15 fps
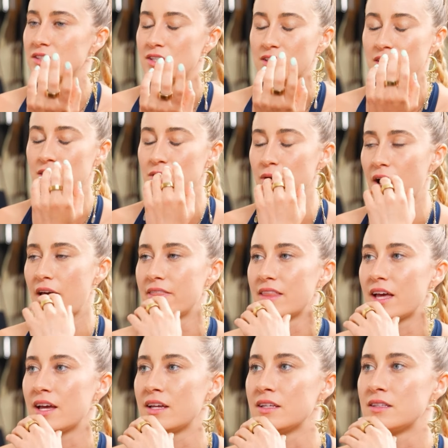you know,
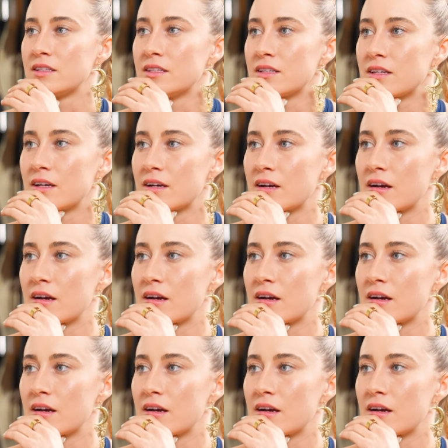and then